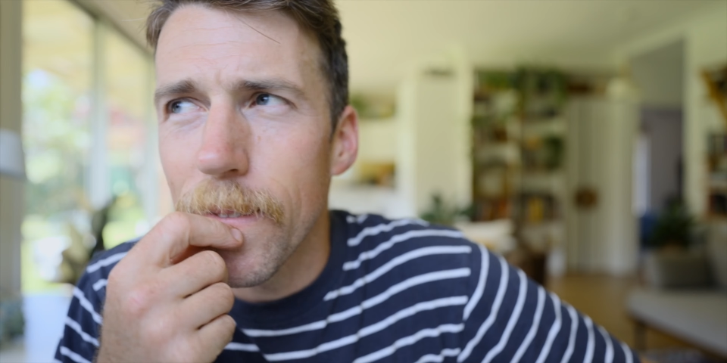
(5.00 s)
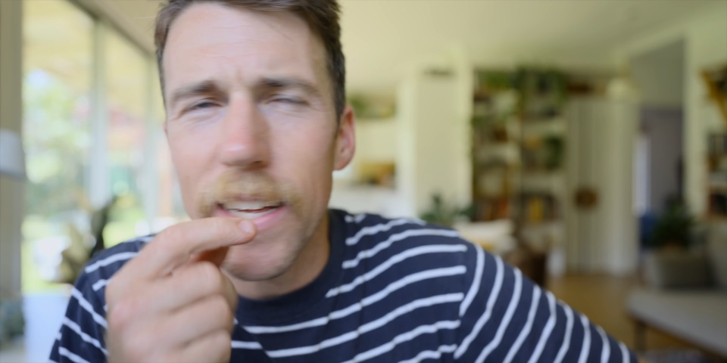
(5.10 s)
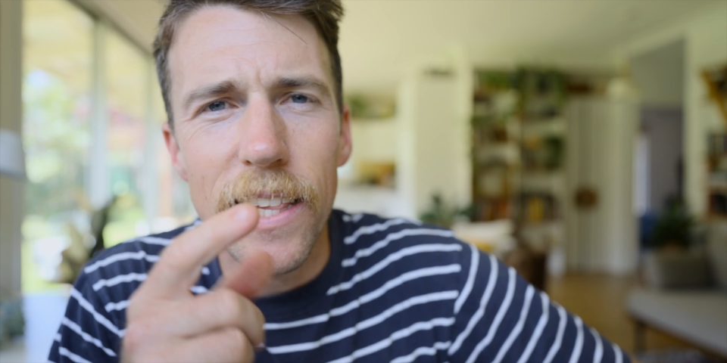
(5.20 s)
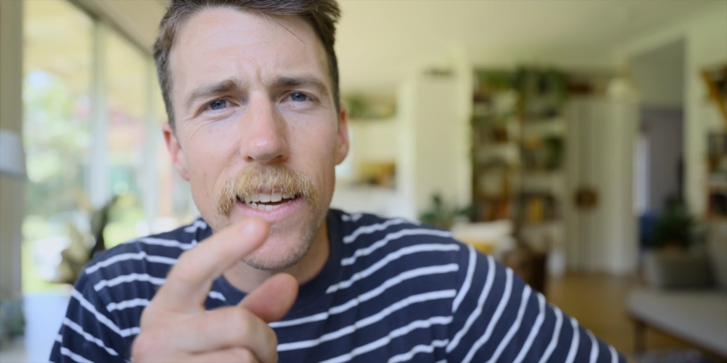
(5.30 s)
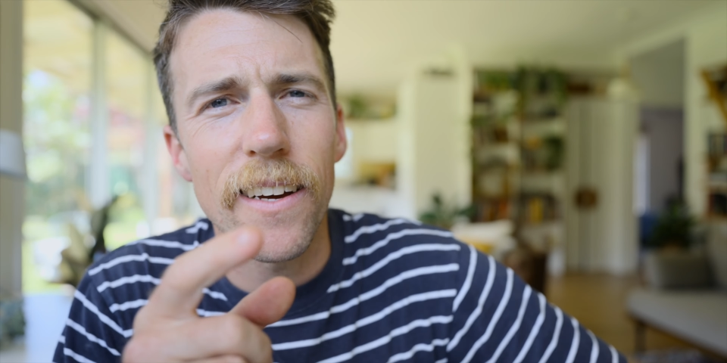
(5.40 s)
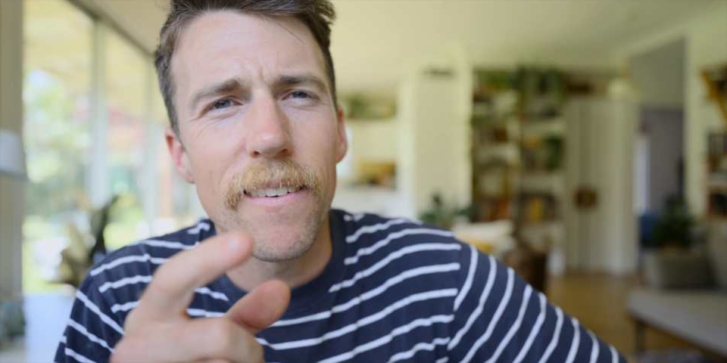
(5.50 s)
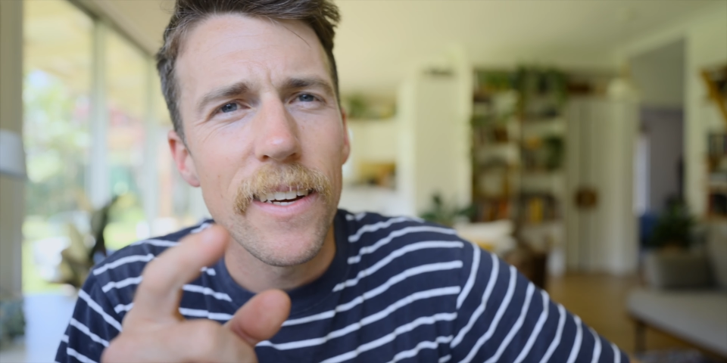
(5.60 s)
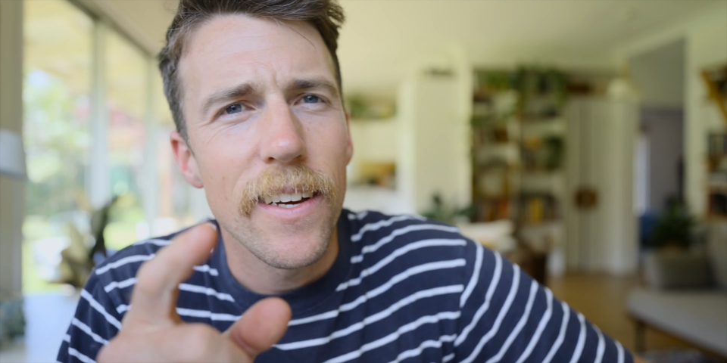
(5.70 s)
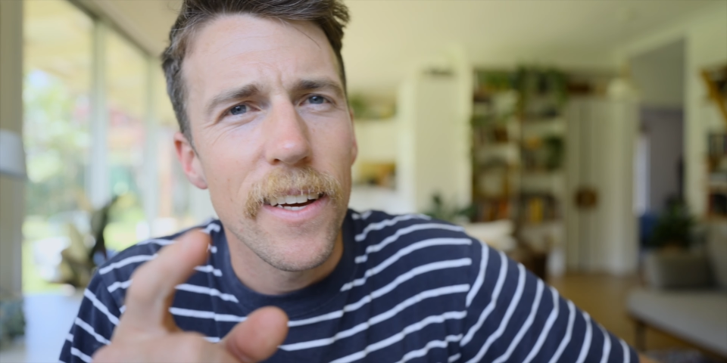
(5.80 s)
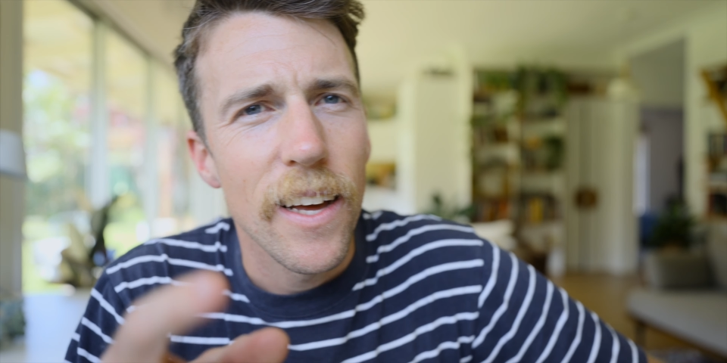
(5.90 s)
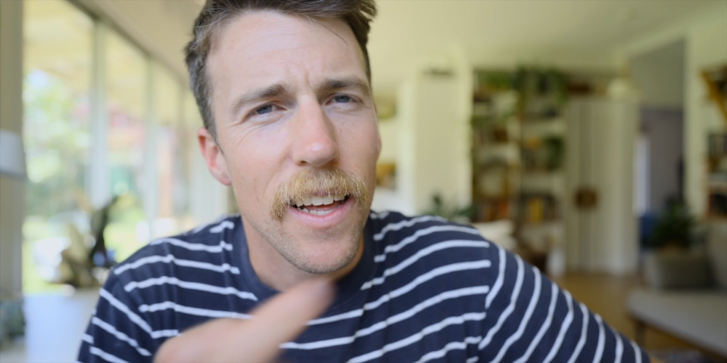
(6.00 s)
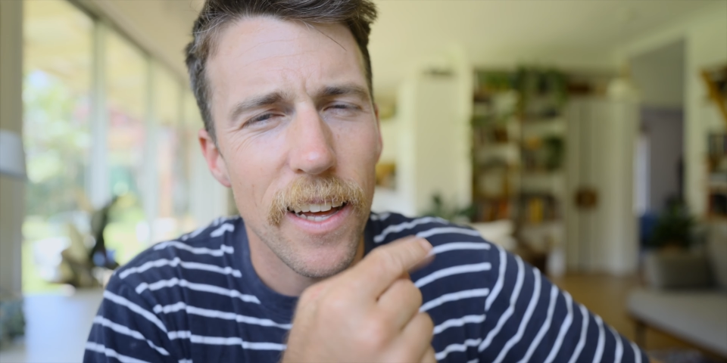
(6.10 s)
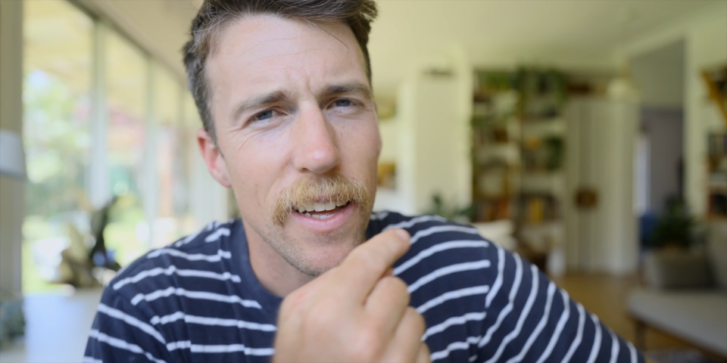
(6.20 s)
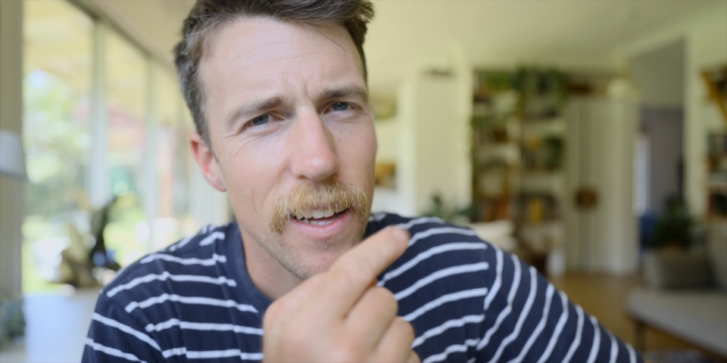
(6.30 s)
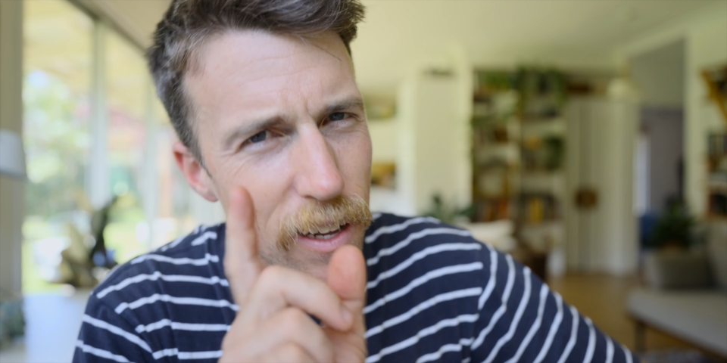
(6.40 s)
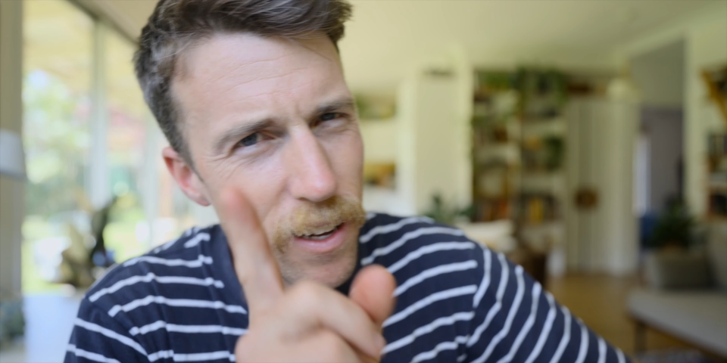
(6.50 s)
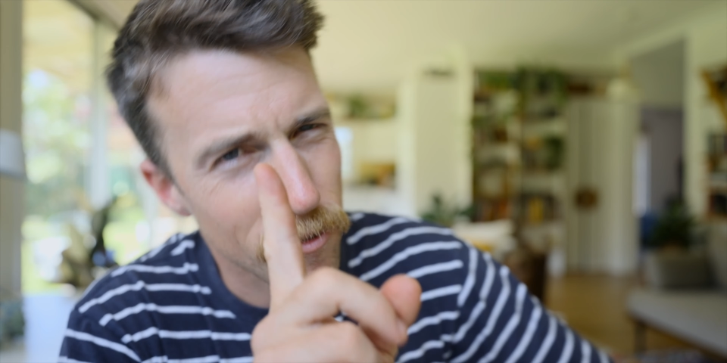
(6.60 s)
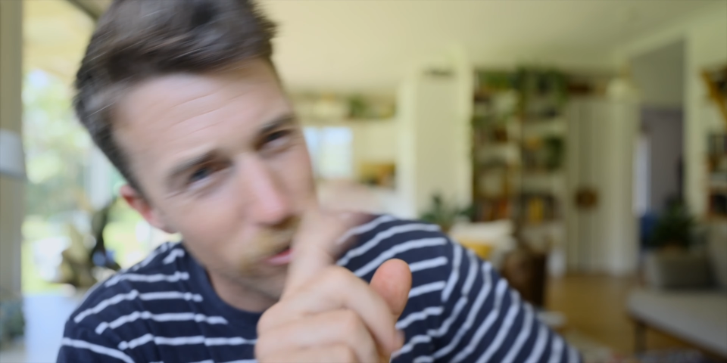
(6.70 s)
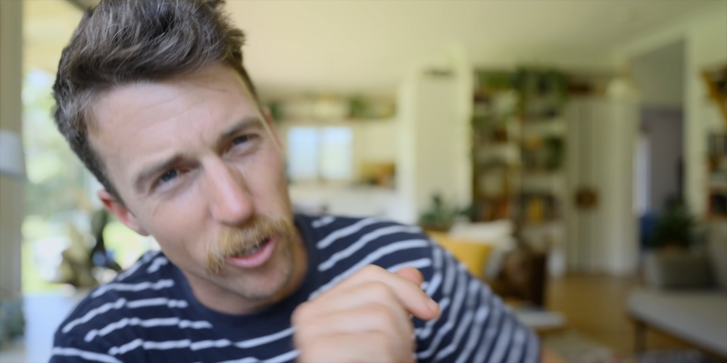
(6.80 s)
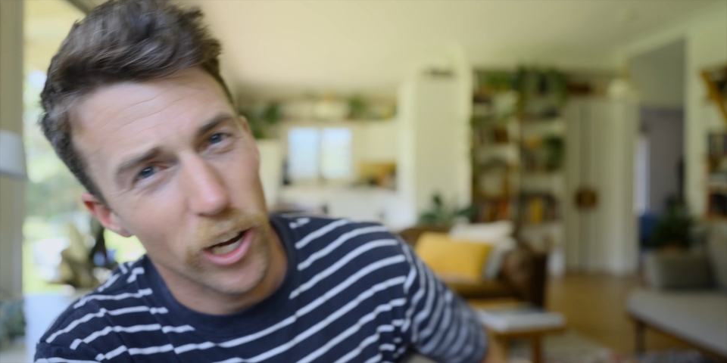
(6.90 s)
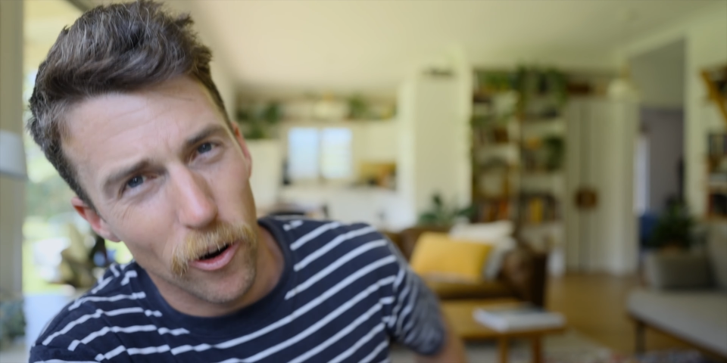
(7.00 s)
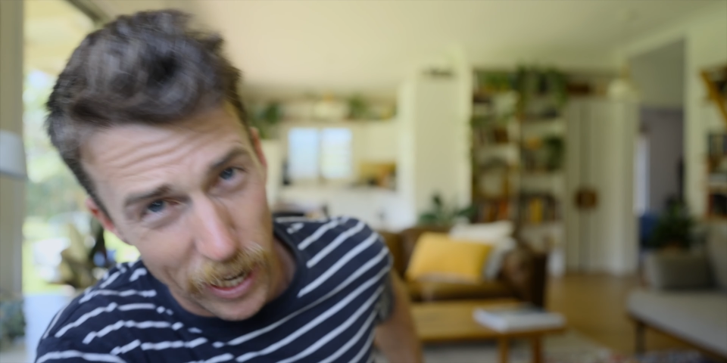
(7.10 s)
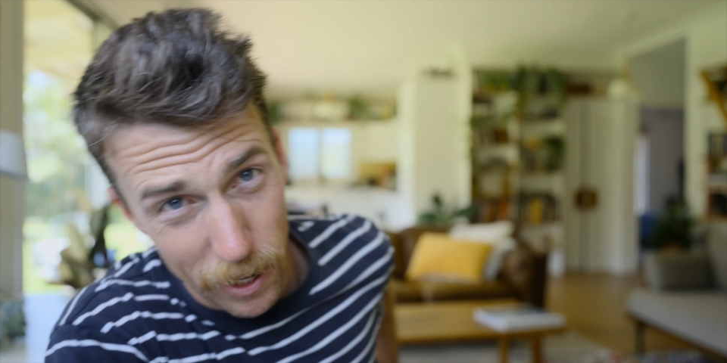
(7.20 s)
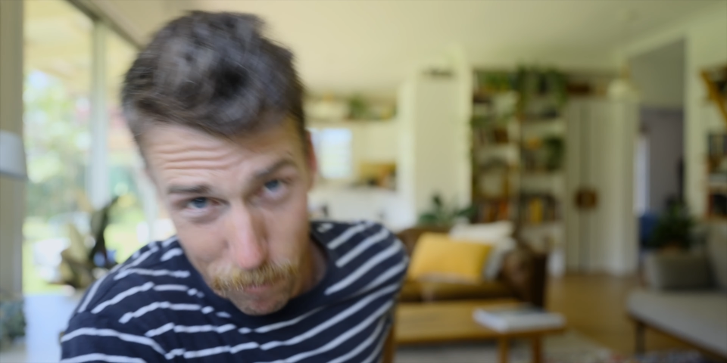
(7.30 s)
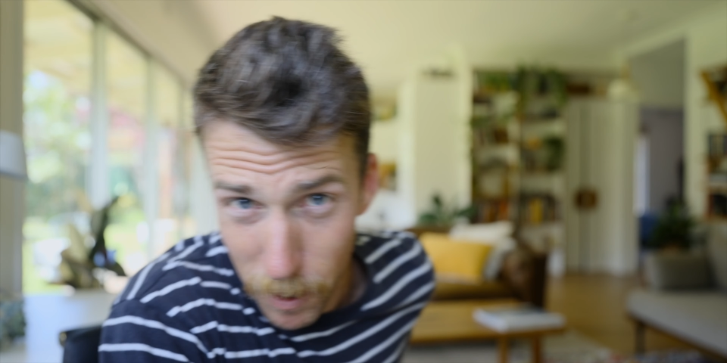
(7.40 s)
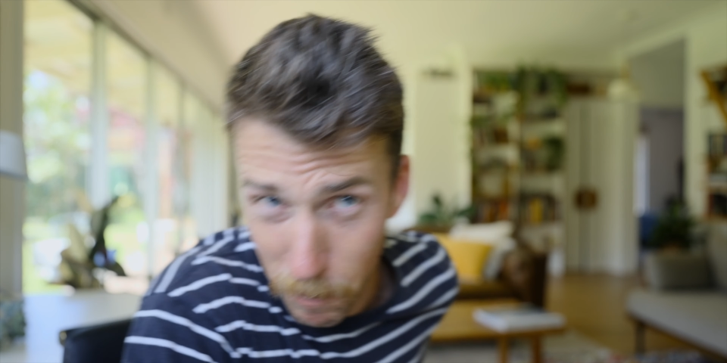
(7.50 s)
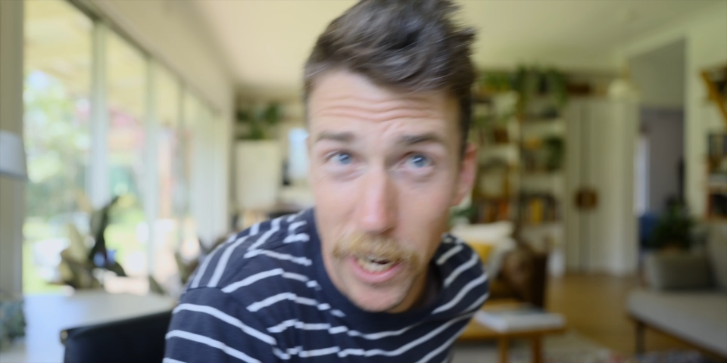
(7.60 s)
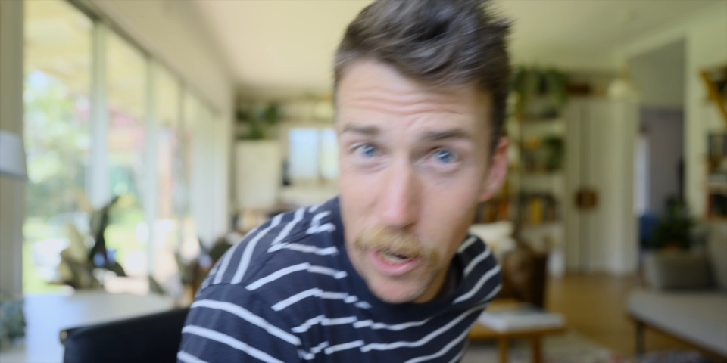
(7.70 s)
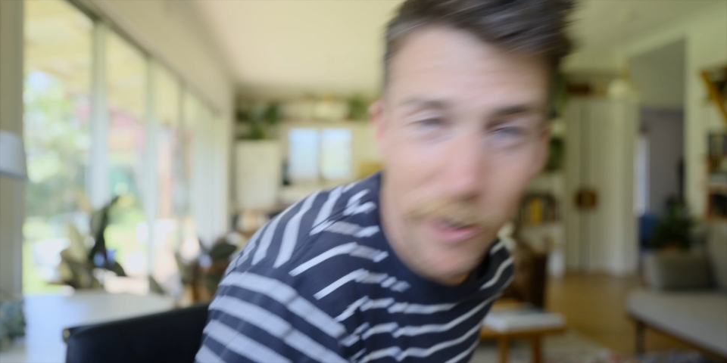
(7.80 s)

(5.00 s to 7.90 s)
that, I'm just gonna go and get him. I'm gonna go